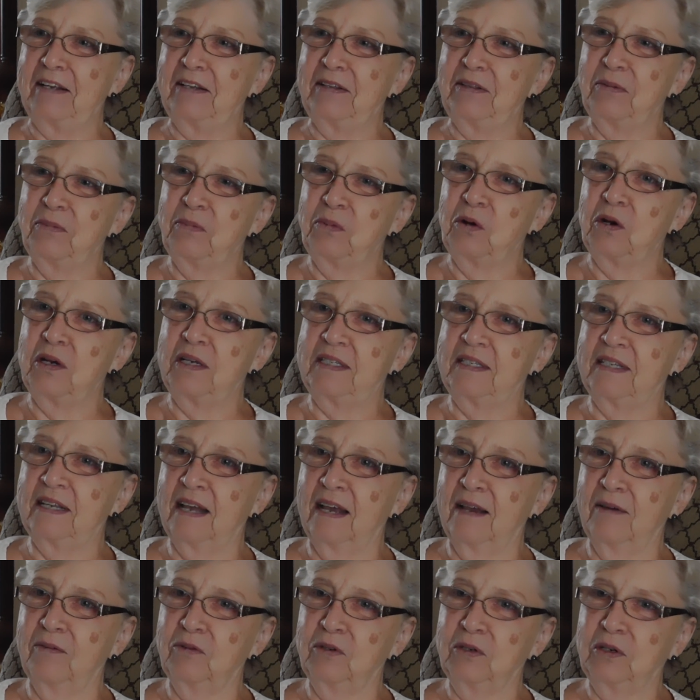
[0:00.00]
and the boys and
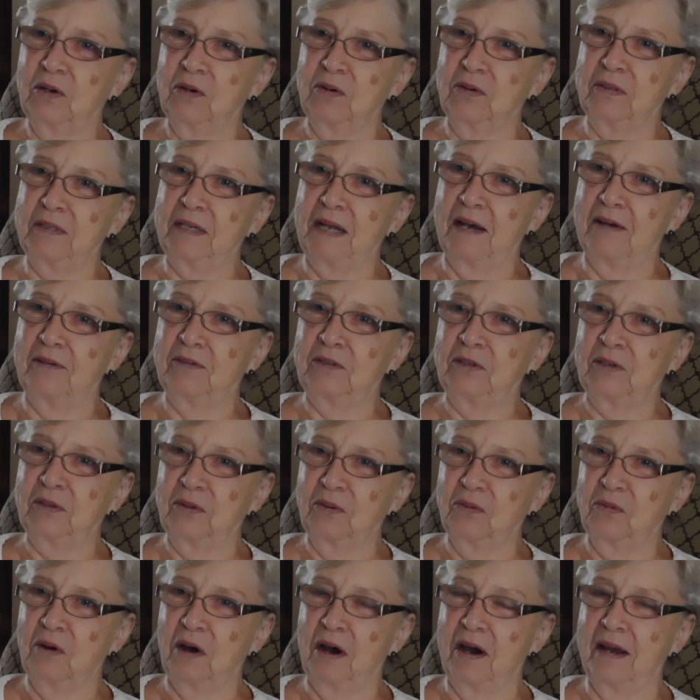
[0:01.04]
I would go down to
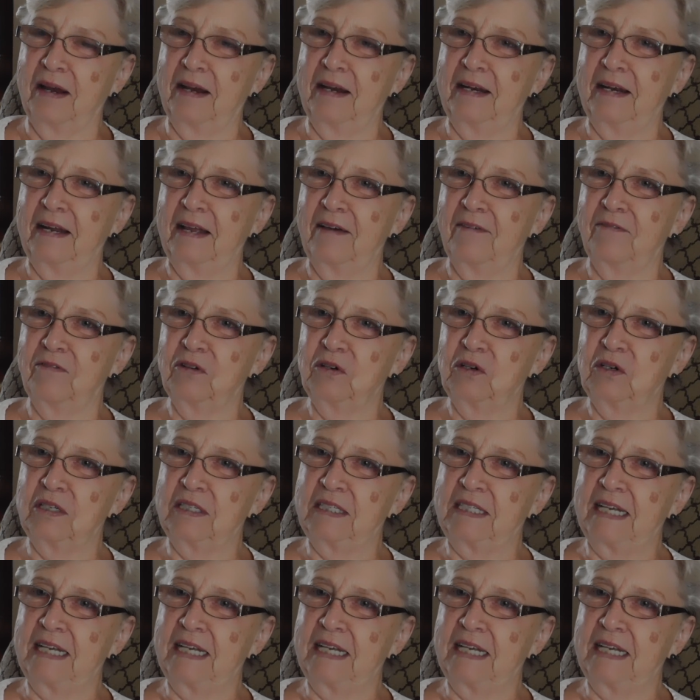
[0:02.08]
the water and have a good